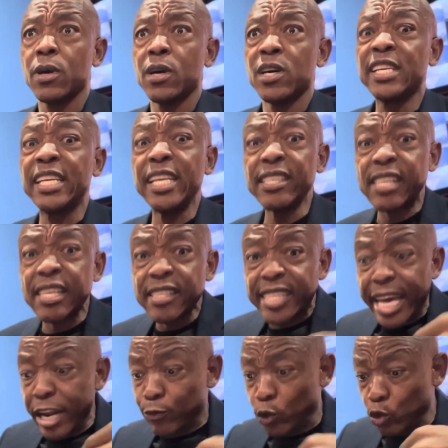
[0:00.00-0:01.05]
Reasons
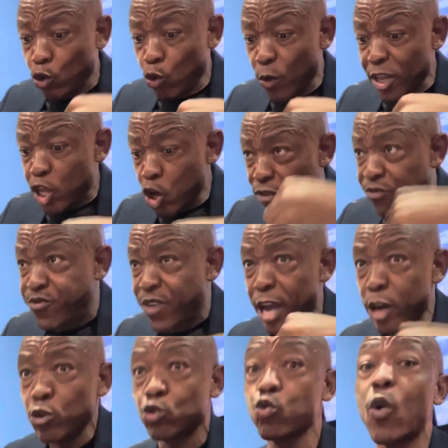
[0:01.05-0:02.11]
that have to do with your
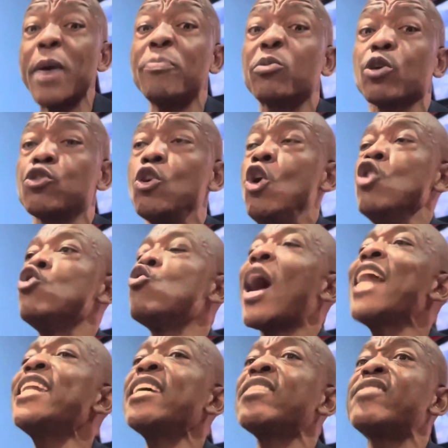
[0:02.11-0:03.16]
values. Why? Because you
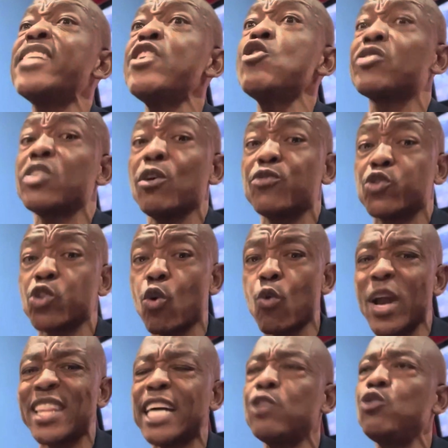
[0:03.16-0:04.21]
understand yourself so
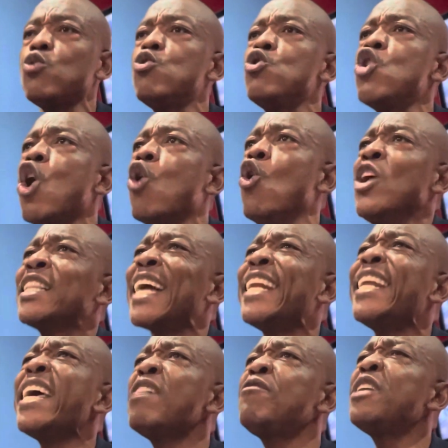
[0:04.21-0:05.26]
well that you know
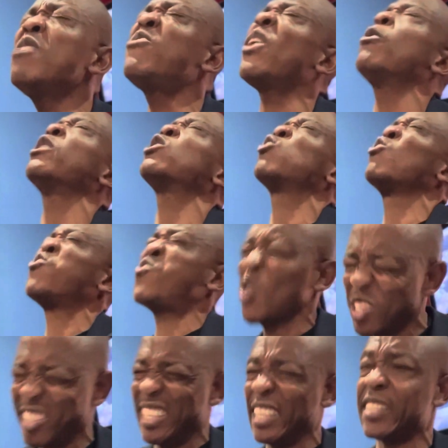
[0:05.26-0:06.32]
that even if I were to
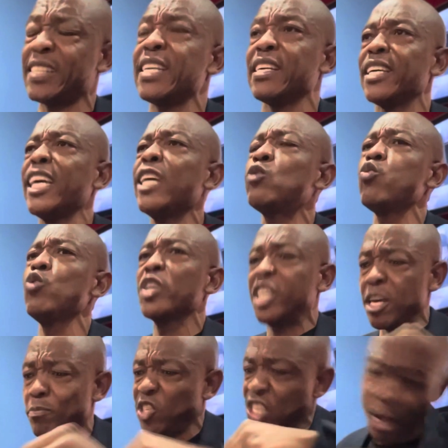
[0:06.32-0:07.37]
force this thing, it will
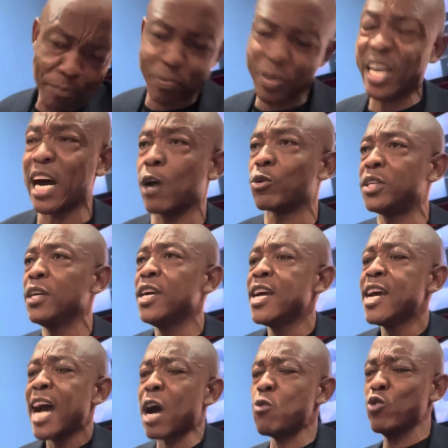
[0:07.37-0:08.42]
keep jumping out.
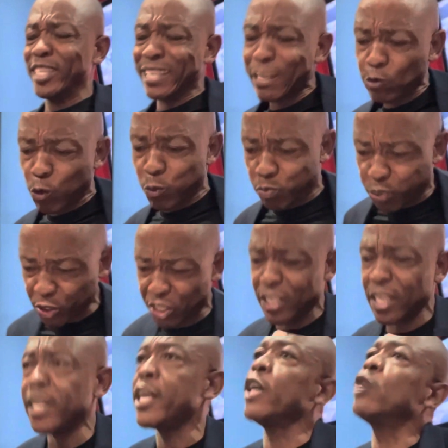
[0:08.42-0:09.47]
I will try to push it
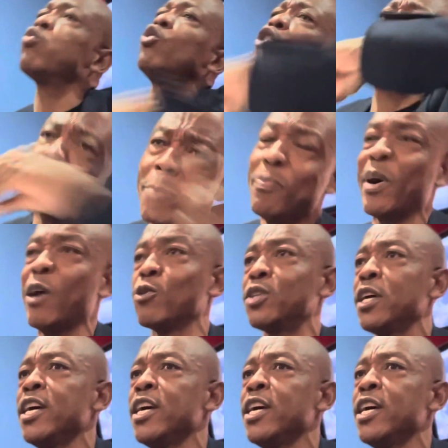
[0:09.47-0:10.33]
in, it will jump out.